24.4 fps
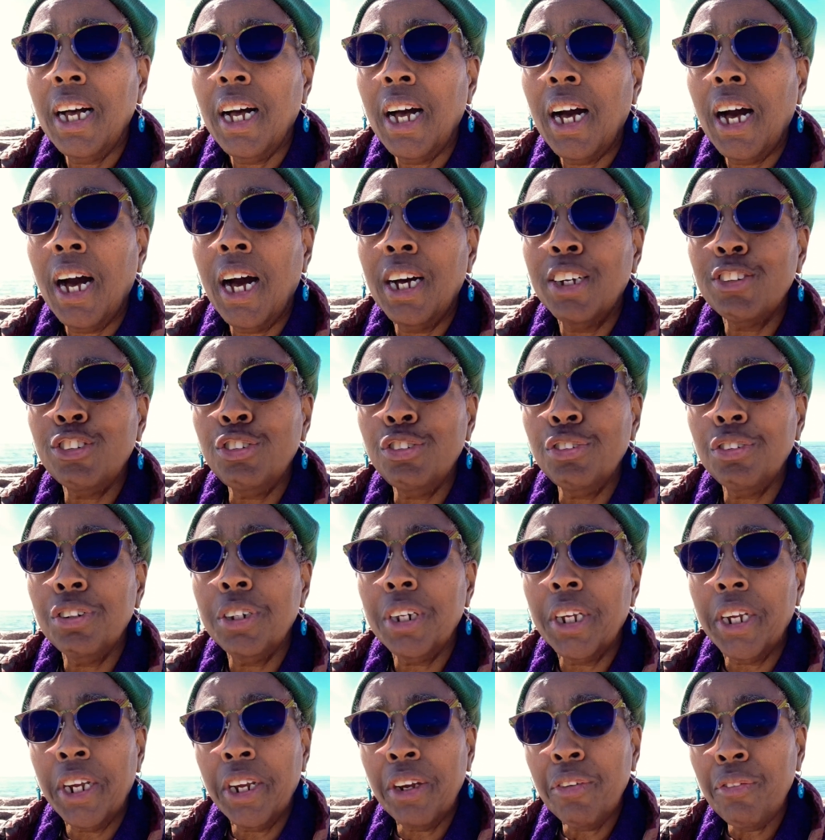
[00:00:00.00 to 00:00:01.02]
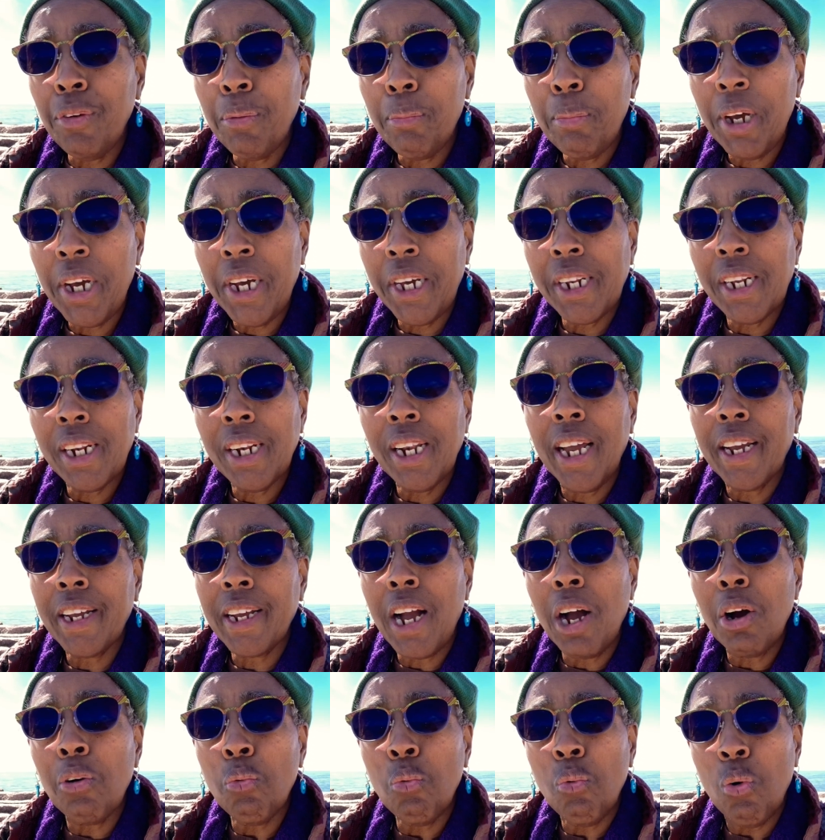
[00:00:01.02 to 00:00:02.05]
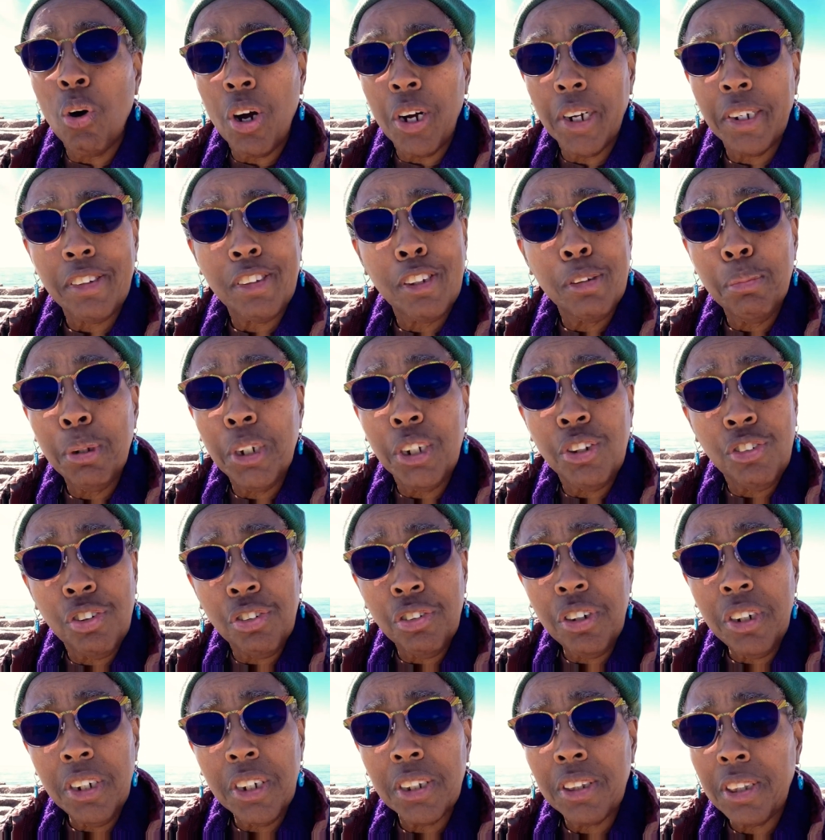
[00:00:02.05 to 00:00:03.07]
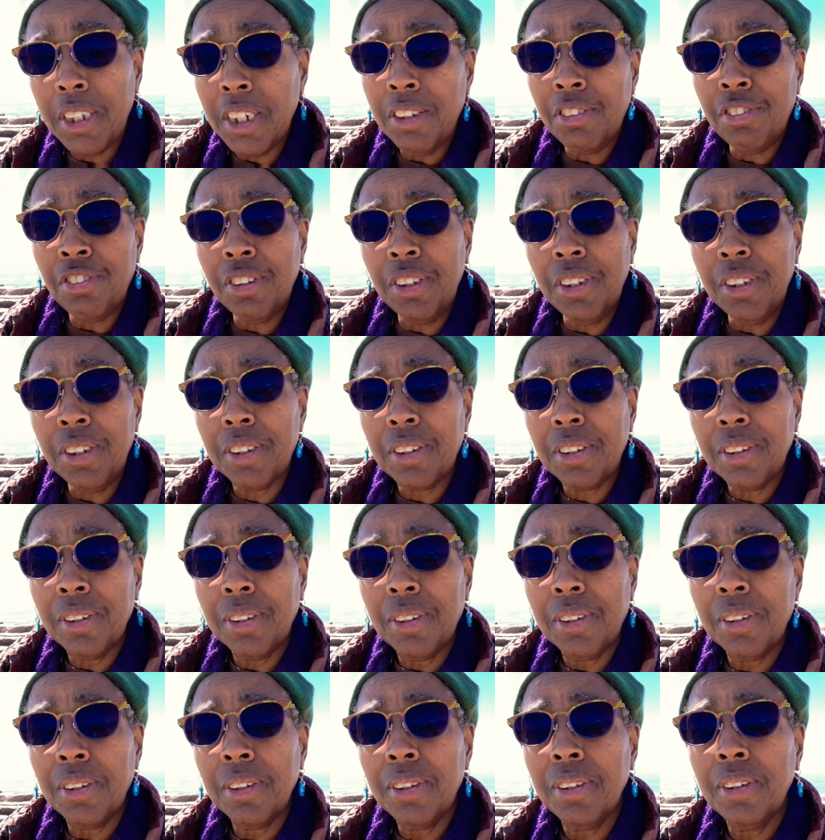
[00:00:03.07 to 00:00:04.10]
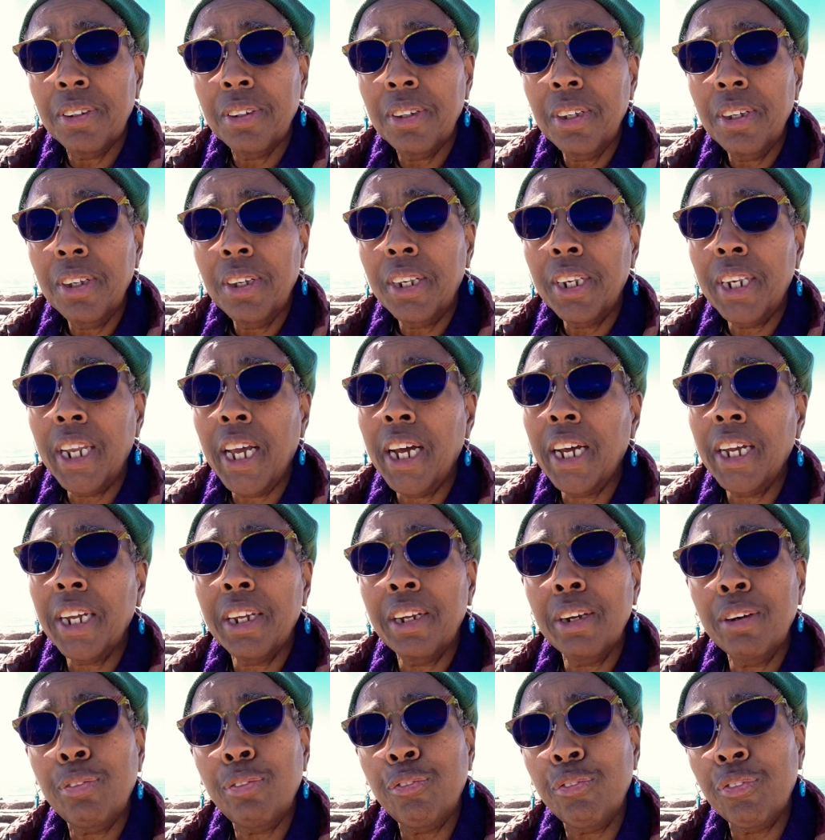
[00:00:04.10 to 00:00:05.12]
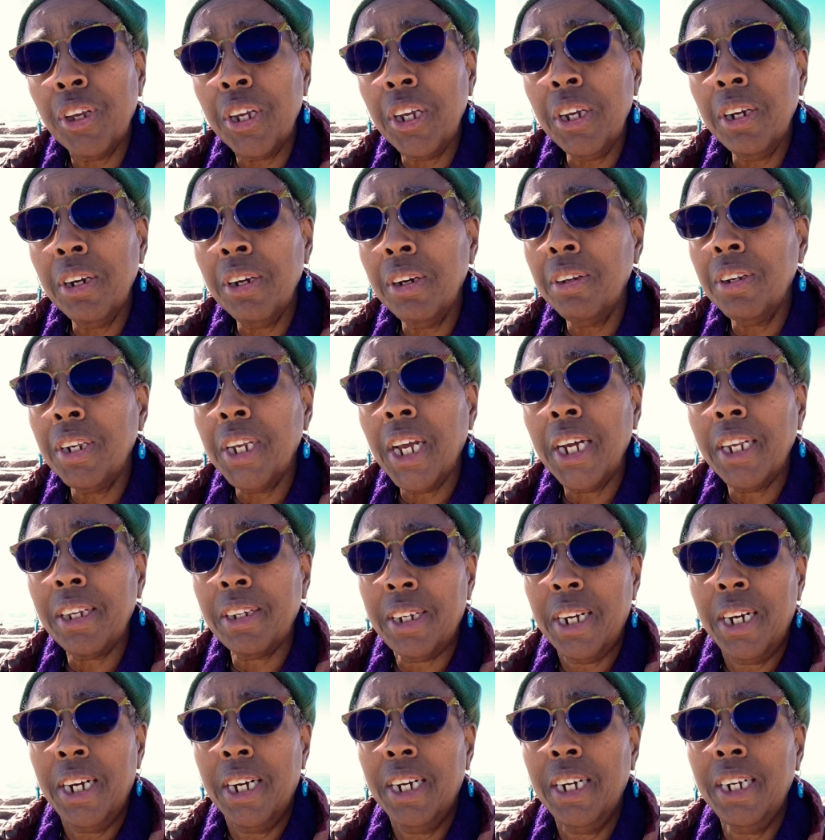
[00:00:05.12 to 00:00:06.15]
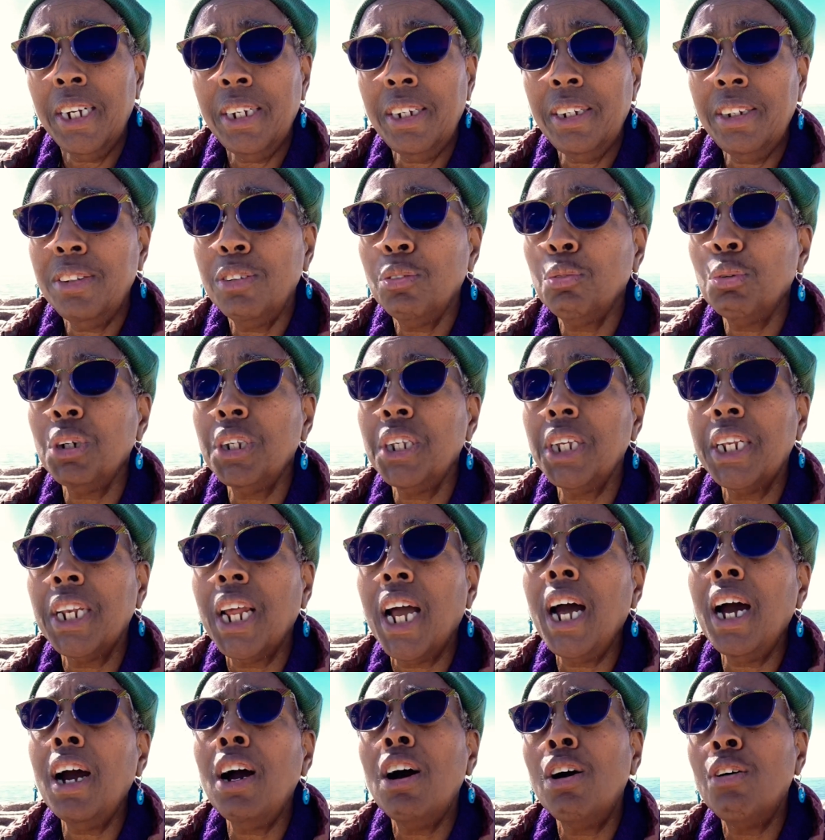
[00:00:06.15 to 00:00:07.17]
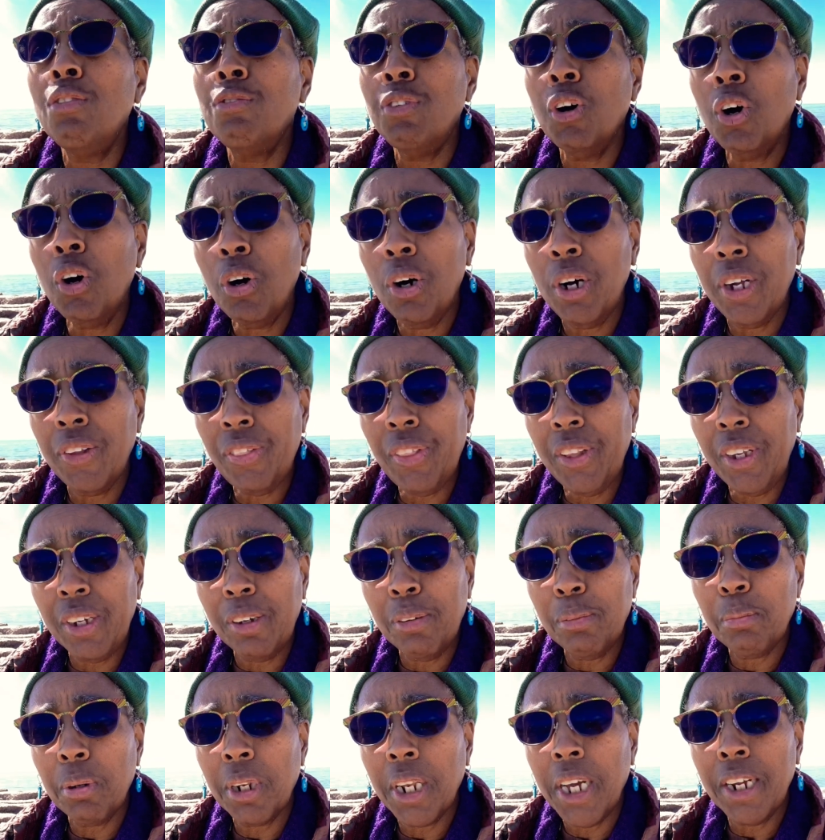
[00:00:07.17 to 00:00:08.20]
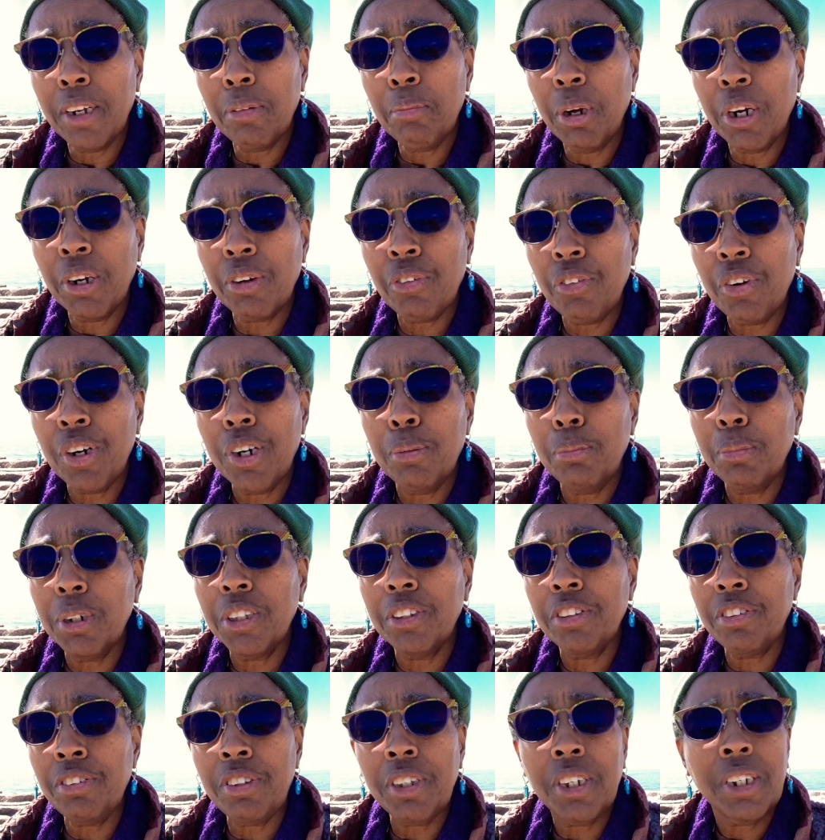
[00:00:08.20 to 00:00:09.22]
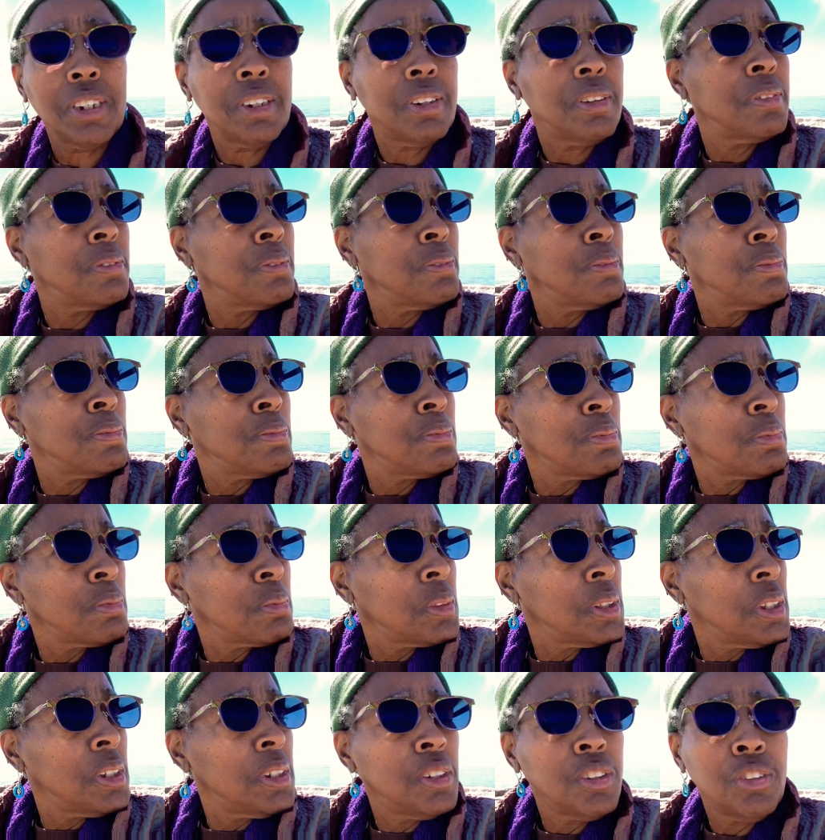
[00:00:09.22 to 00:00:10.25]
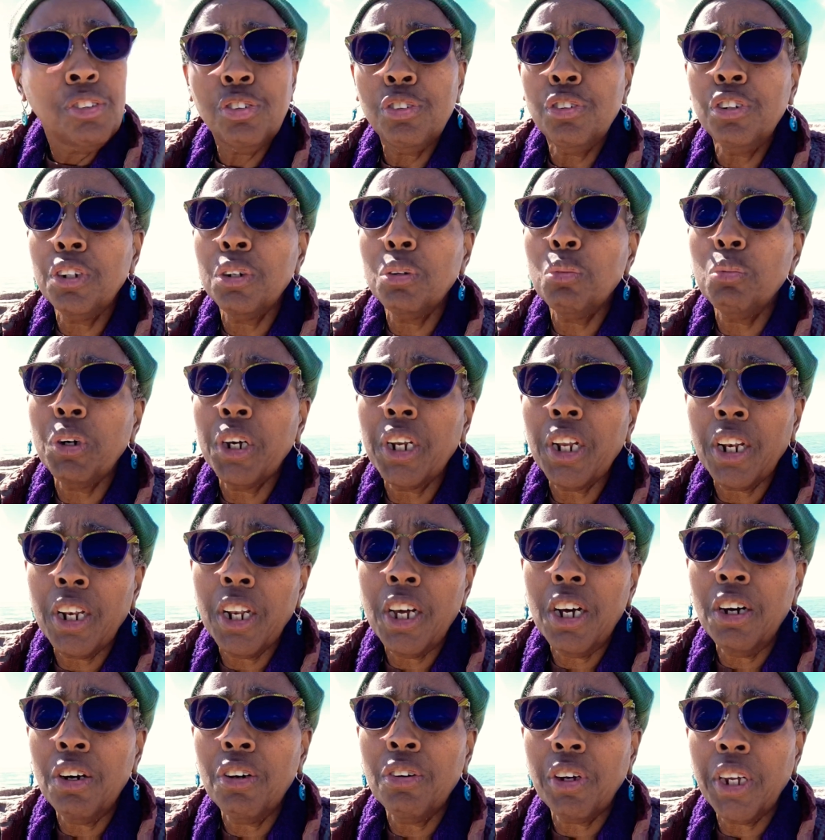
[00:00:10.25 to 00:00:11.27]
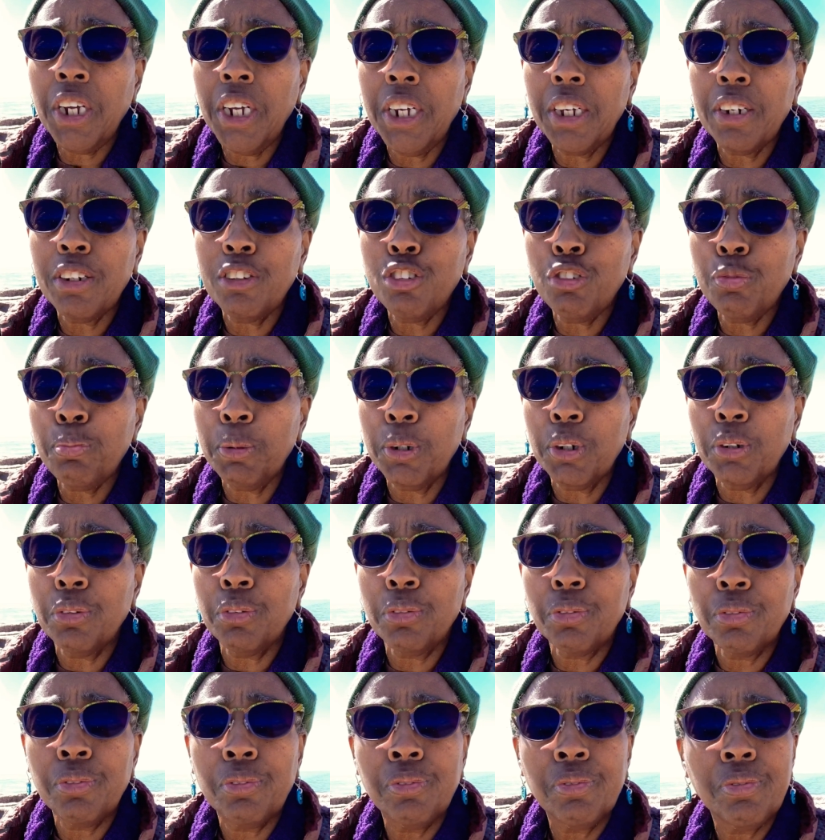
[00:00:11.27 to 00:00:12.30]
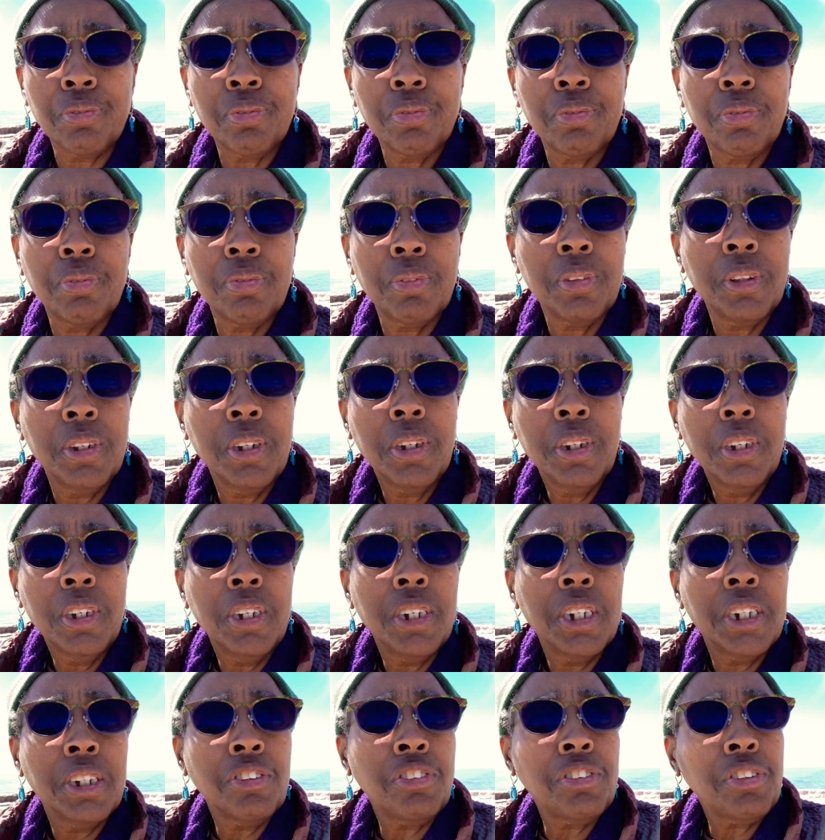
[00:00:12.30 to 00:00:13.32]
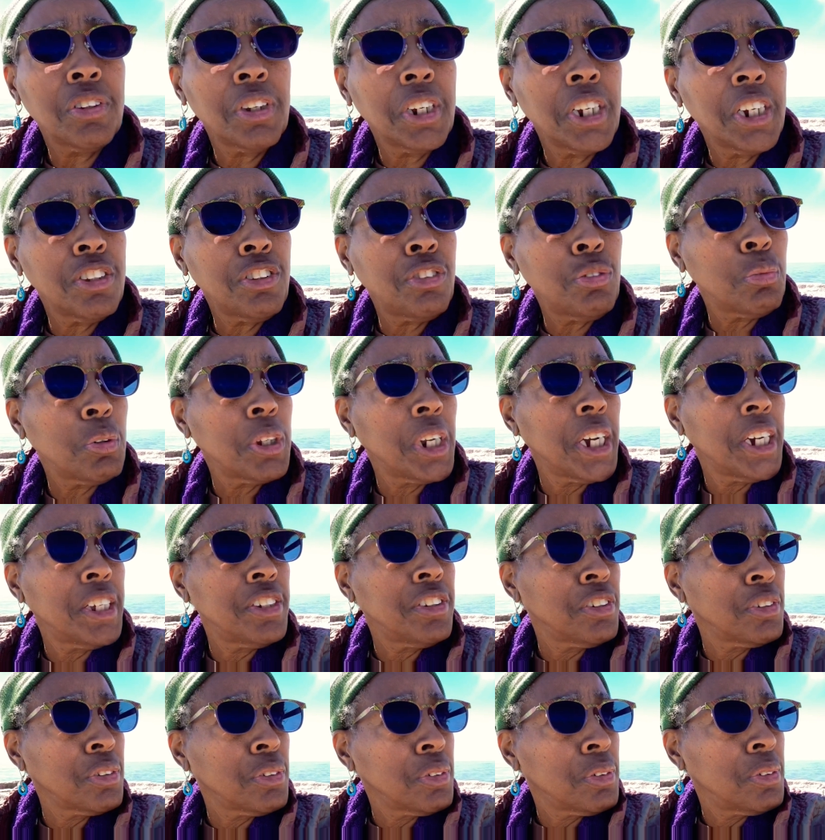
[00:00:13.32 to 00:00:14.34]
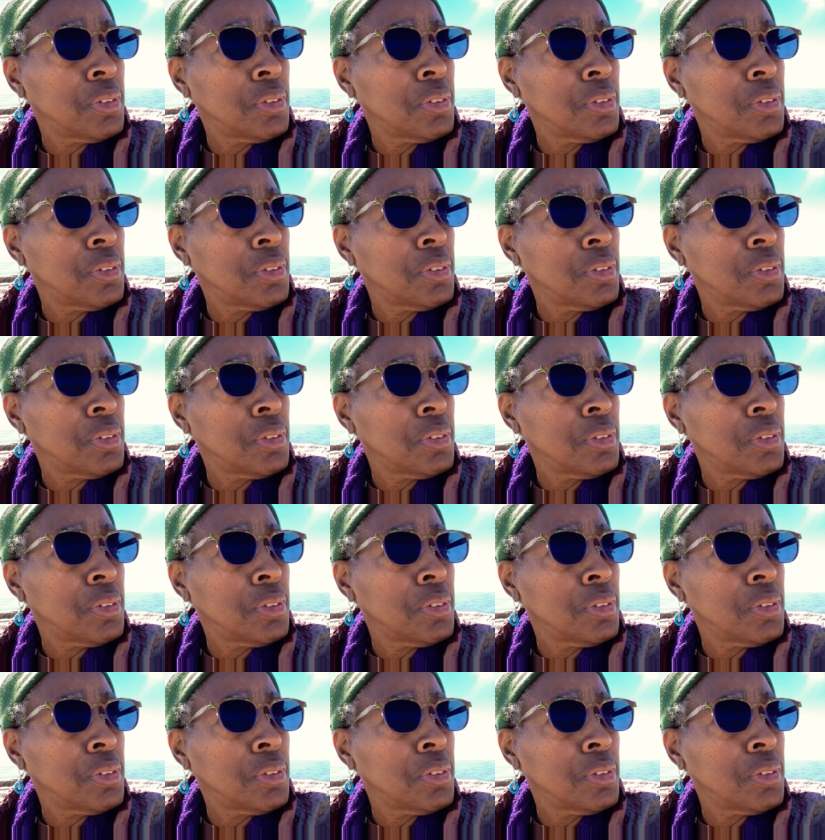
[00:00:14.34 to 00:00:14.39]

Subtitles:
I treat everybody like I want to be treated. That's it. Now, if they're not kind, well, then I avoid them. Like my grandmother say, treat them with a long handle spoon. And so that's what I do.